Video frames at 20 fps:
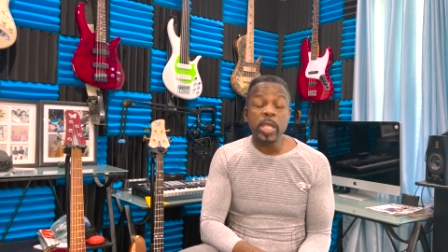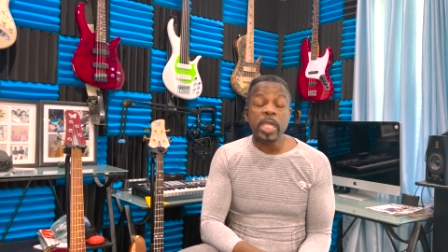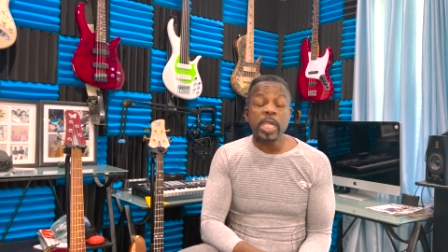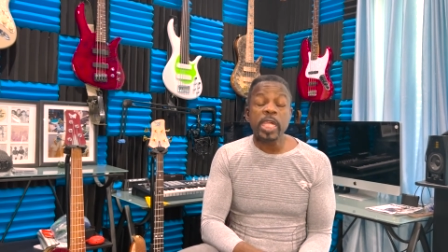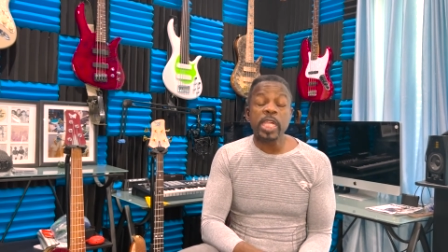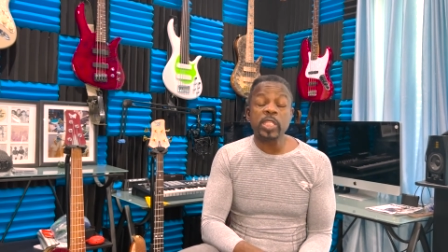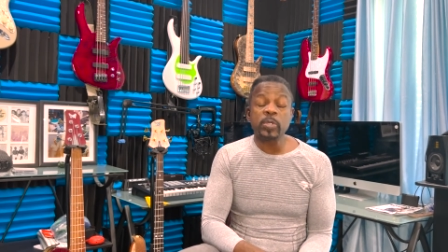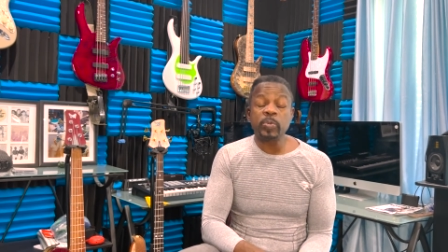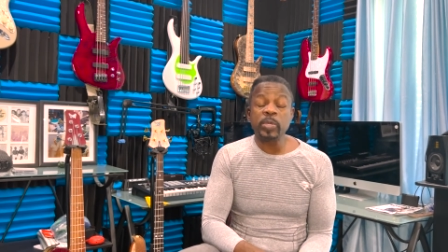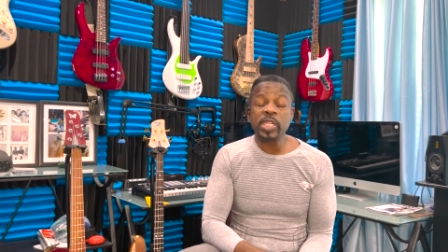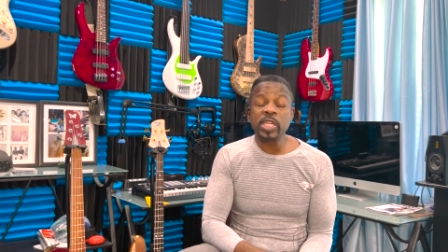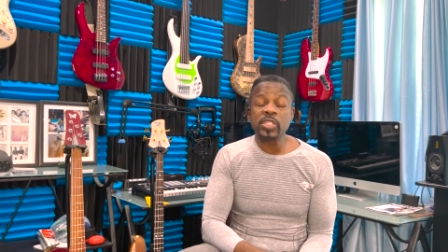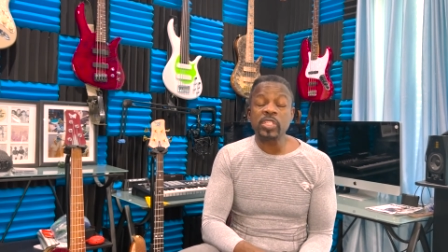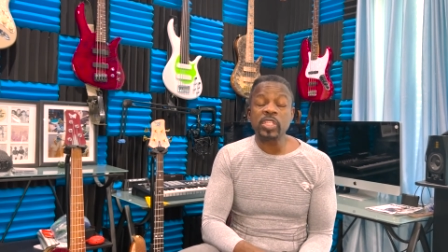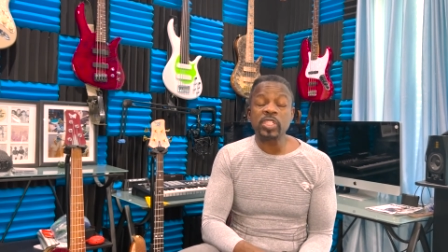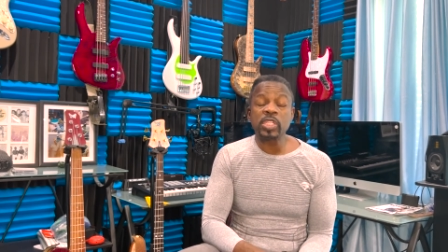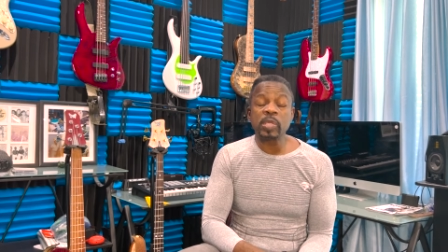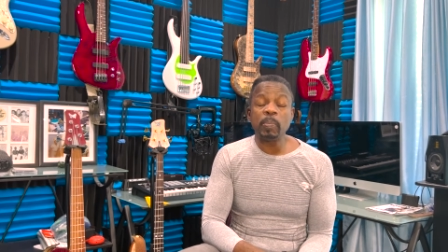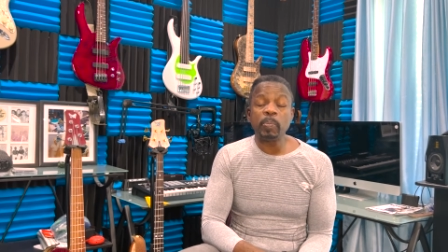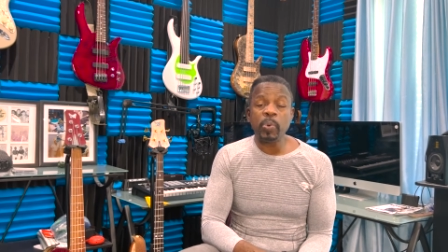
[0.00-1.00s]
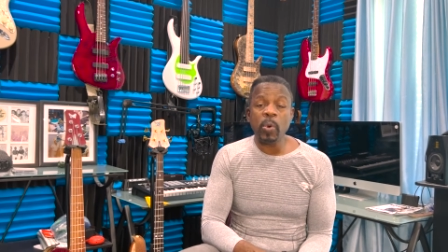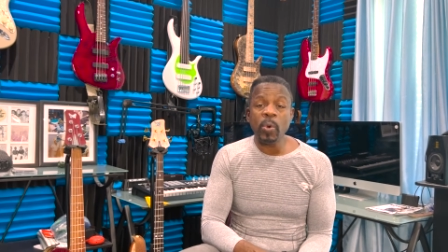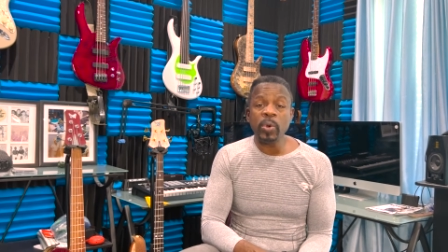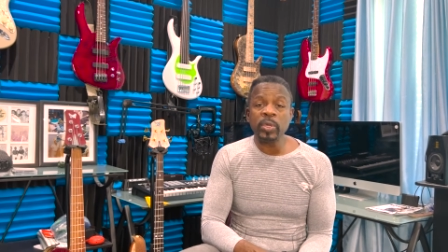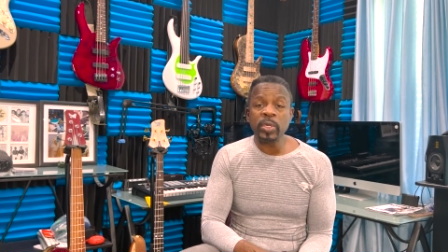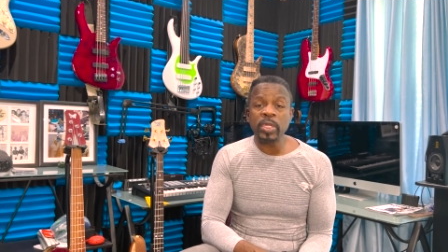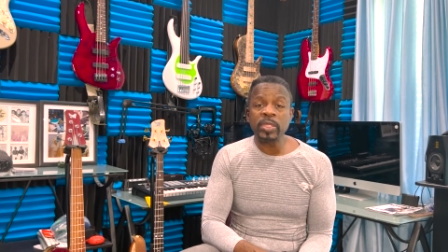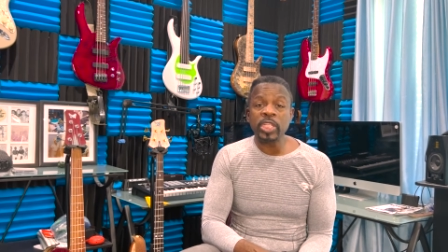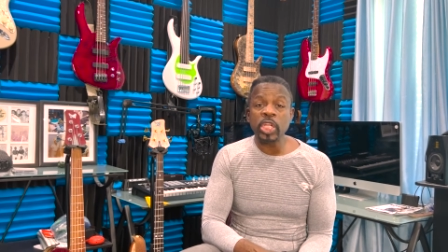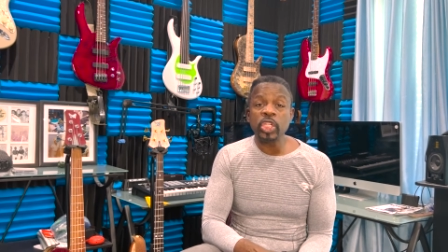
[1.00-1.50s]
It's because it's
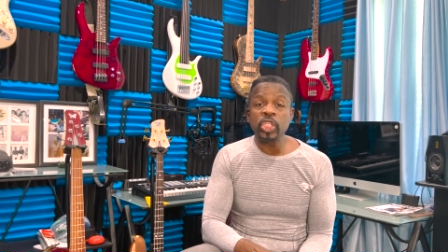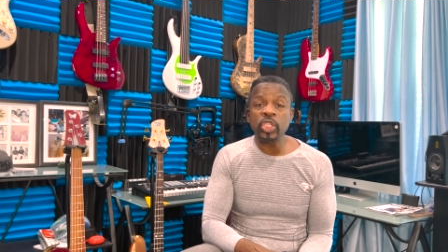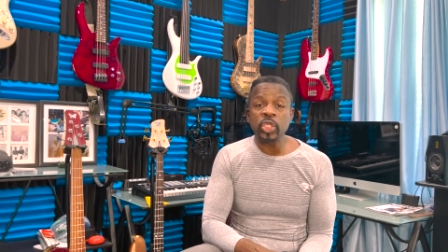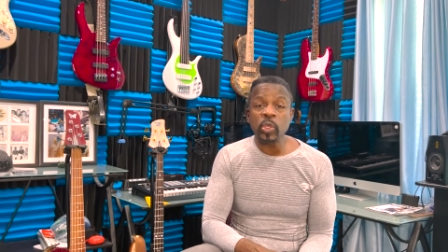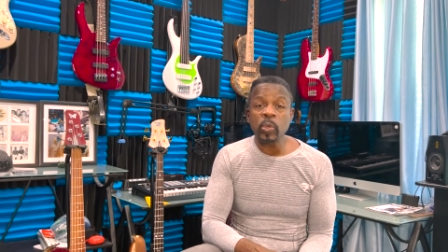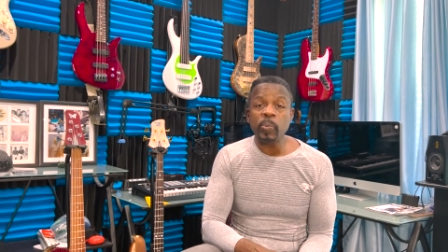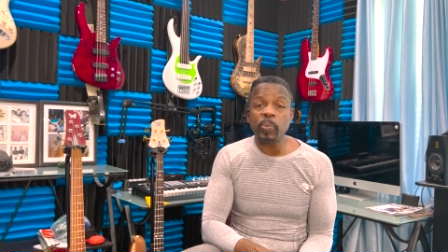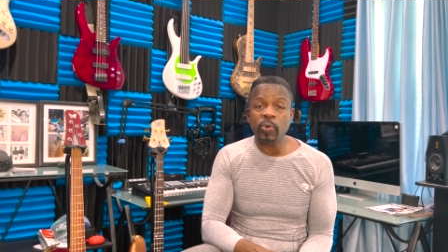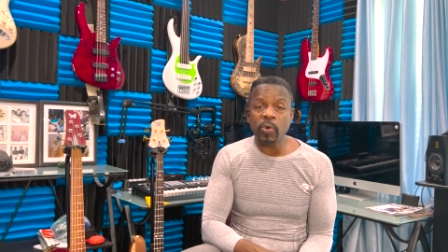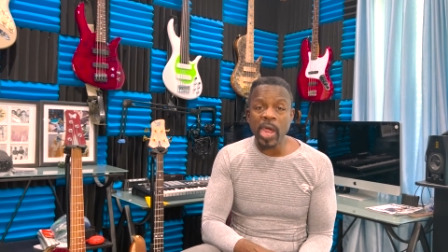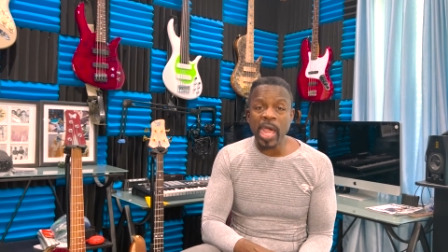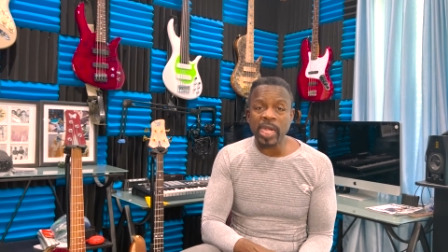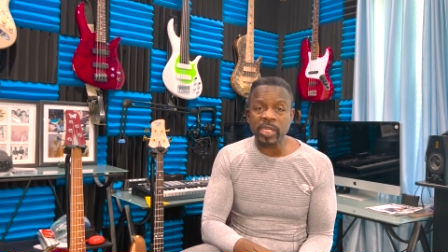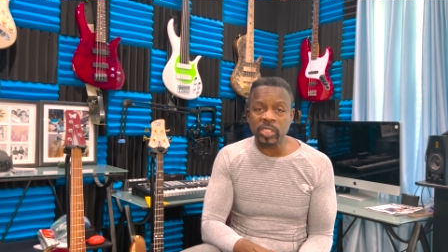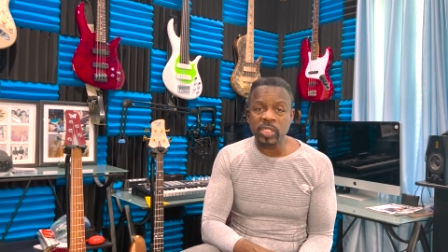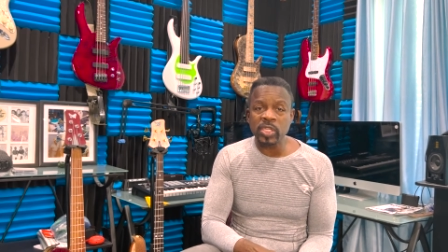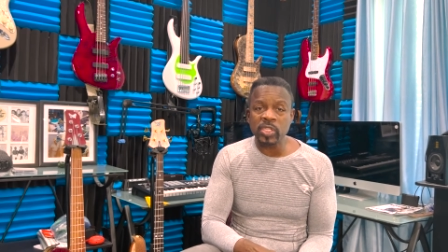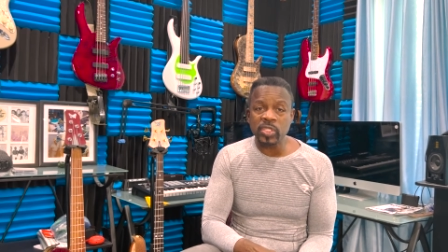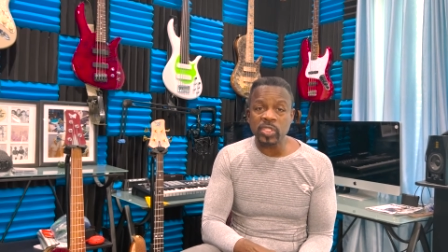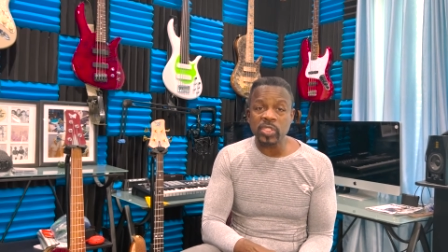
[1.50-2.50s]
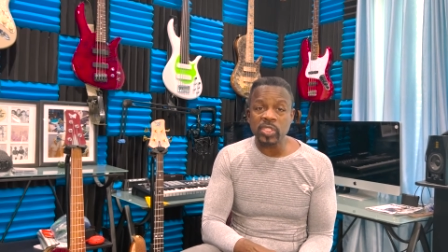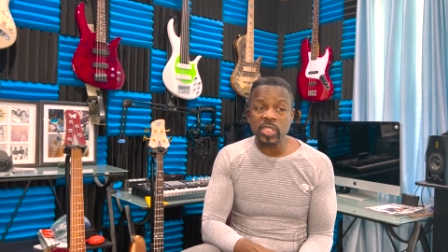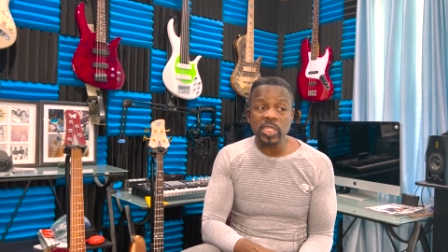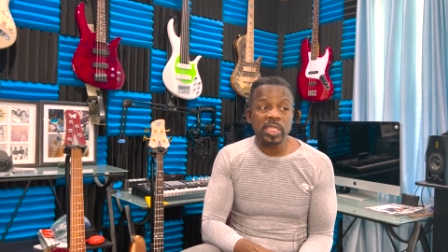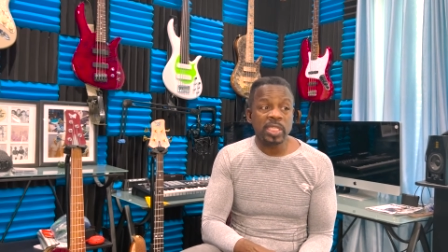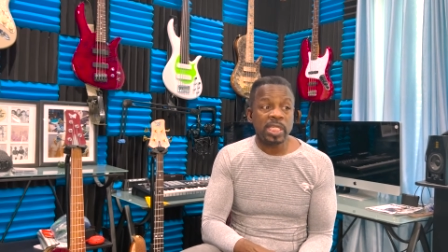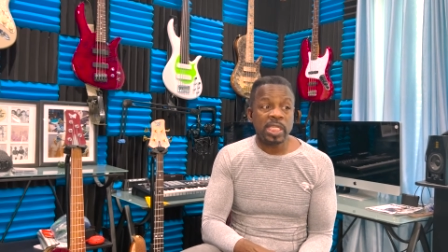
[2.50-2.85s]
important that you practice,